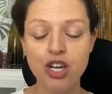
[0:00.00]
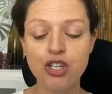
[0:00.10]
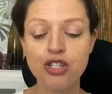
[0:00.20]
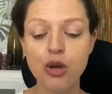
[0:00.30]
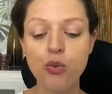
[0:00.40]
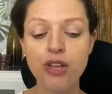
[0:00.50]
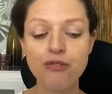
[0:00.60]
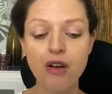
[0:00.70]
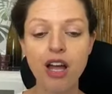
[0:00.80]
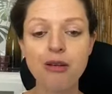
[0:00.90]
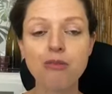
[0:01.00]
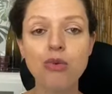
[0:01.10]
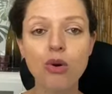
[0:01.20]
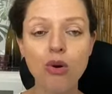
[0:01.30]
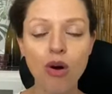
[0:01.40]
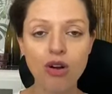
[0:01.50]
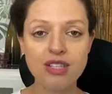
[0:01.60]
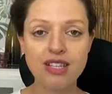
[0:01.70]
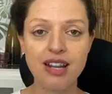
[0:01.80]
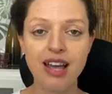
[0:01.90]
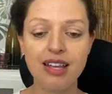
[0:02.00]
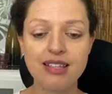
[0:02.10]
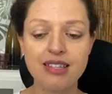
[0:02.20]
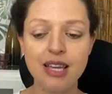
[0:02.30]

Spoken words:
So we find more oxalates